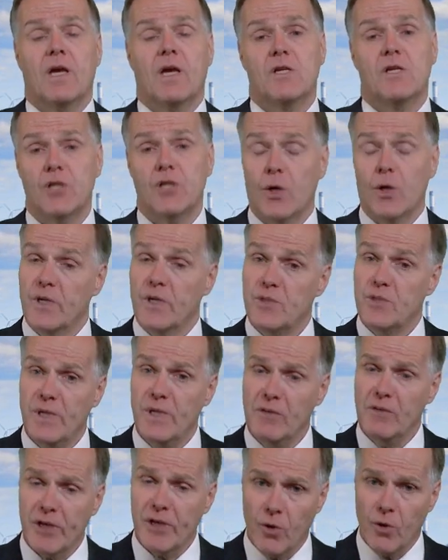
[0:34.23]
So it's
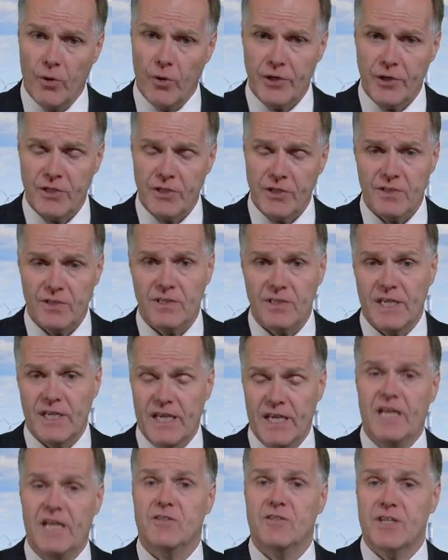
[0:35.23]
being recorded
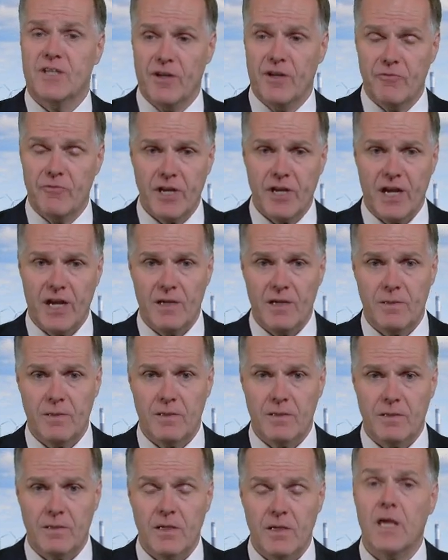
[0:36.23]
in South Africa
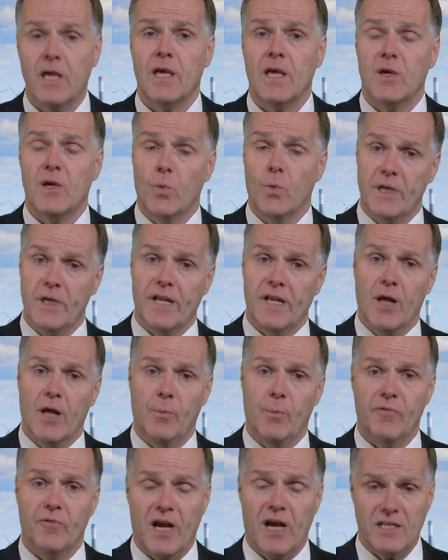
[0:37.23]
with the help
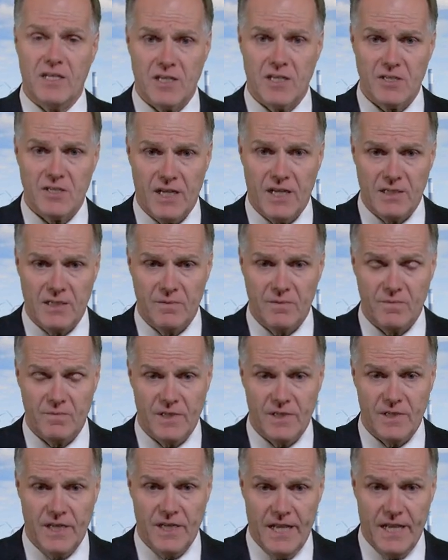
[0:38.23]
of Kazakhstan
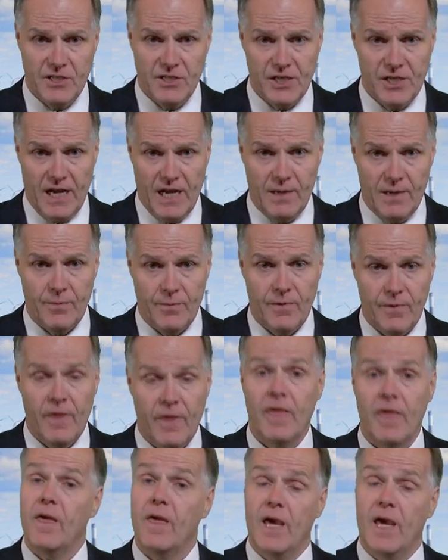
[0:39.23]
in Asia,
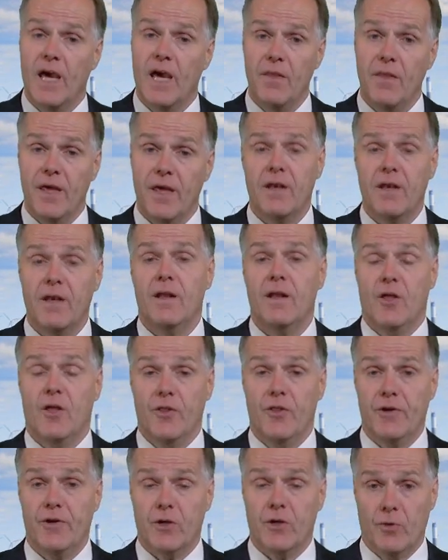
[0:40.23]
and then
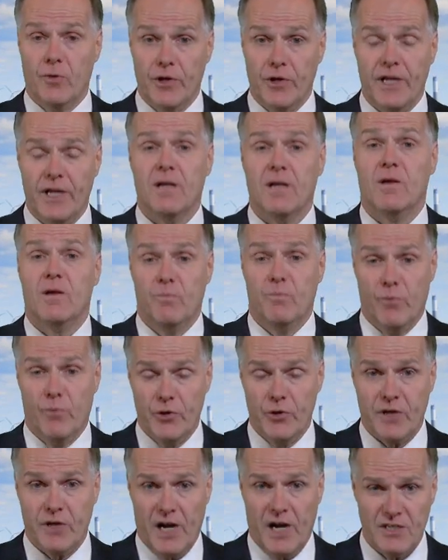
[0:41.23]
the recording
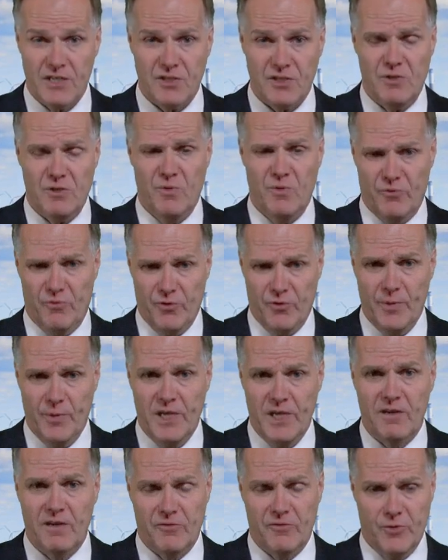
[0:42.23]
broadcasted from
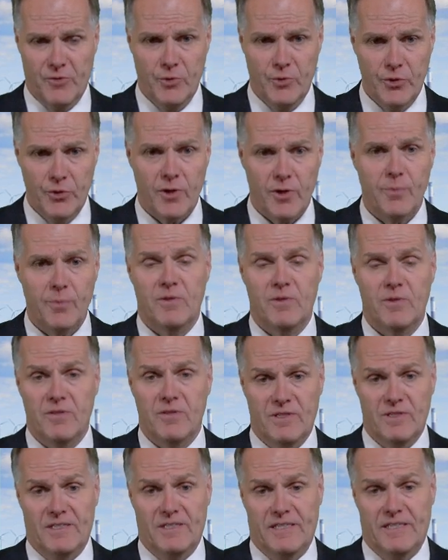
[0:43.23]
here, from Europe,
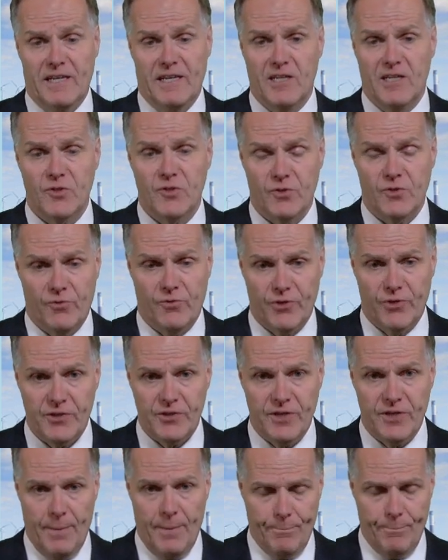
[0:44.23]
Netherlands,
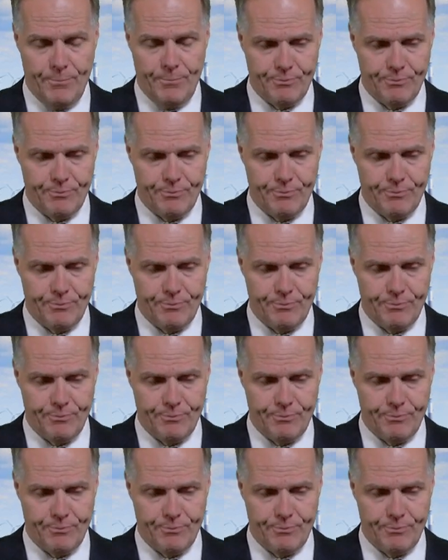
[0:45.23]
Rotterdam.